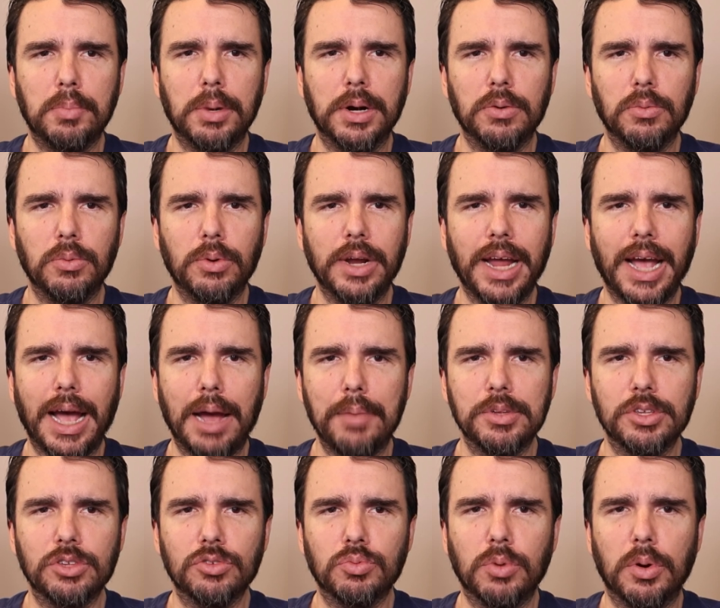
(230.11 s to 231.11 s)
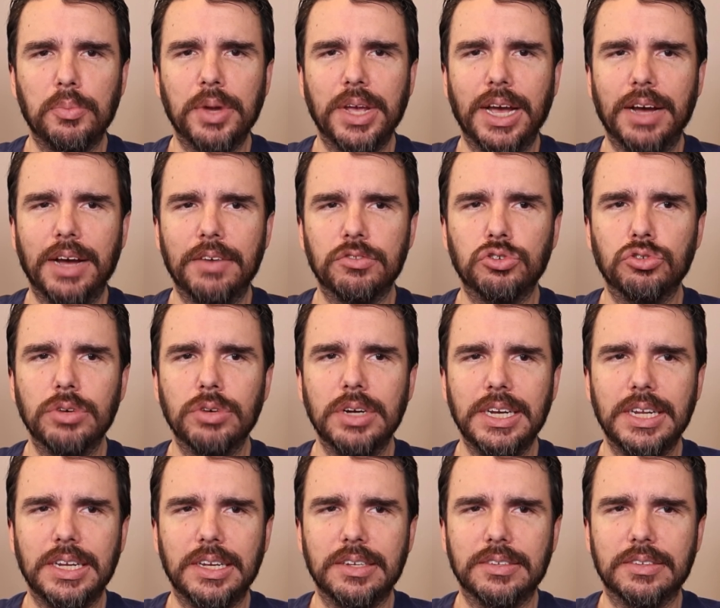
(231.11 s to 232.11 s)
but what happens when we have
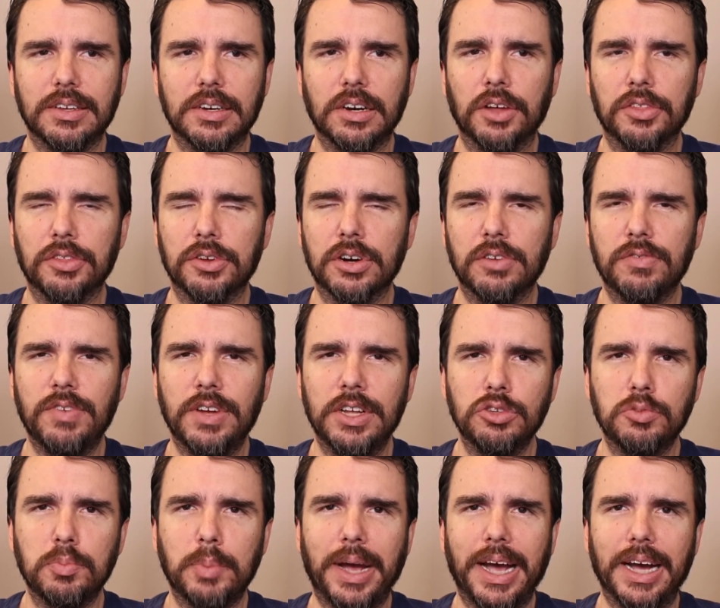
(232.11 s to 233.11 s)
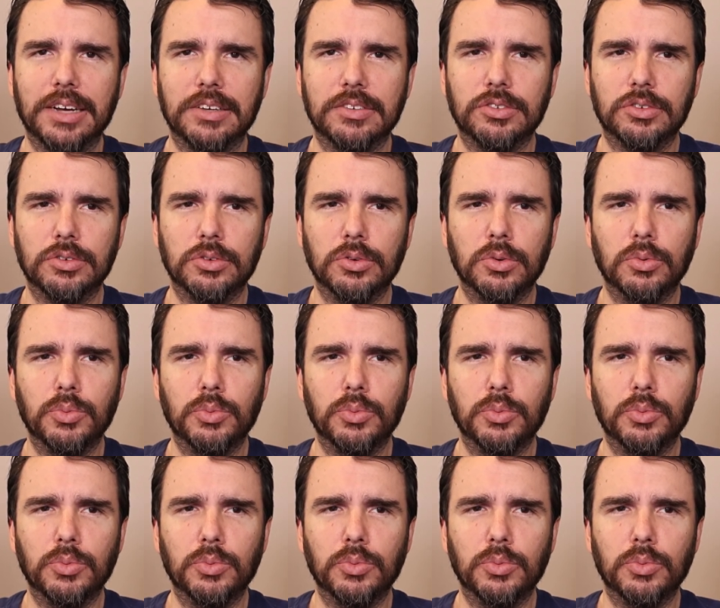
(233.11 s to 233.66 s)
treaties and other defense pacts